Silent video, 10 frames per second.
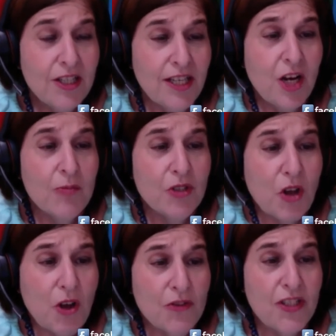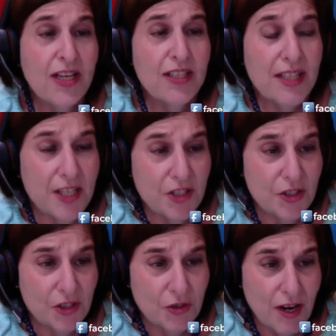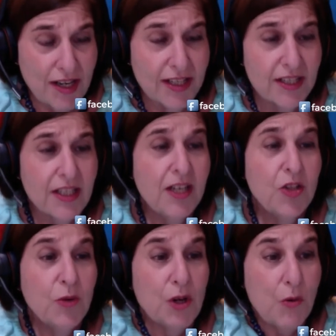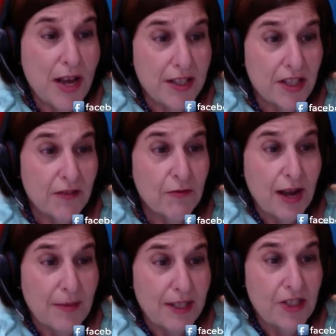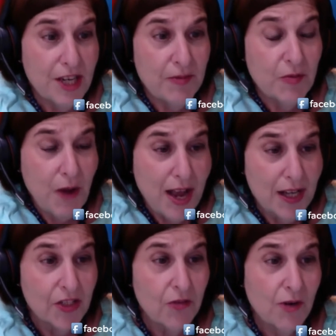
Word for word: to help solve sanitation strike at the request of Rabbi James Wax,